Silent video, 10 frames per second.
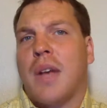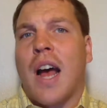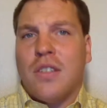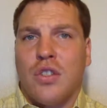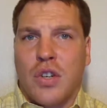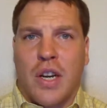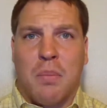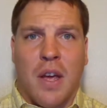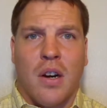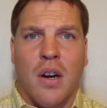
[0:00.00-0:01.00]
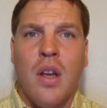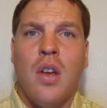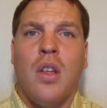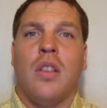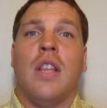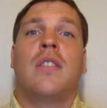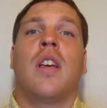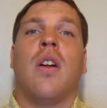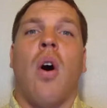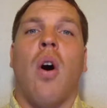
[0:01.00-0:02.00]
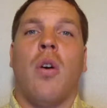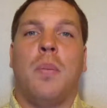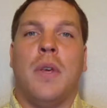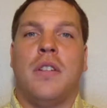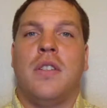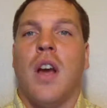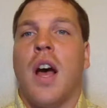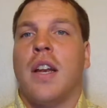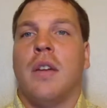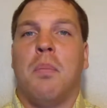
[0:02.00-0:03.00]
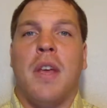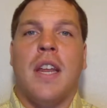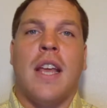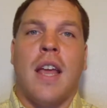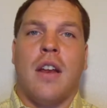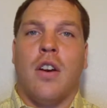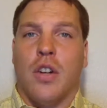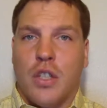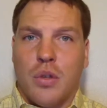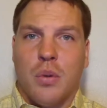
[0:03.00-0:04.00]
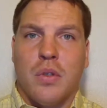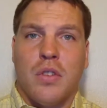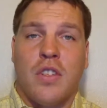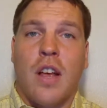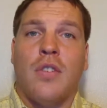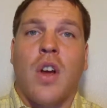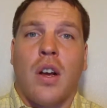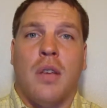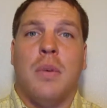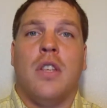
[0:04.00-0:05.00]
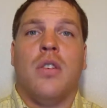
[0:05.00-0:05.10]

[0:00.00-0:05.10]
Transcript: concentrate better. This can all be done and mitigated or used. Self-talk can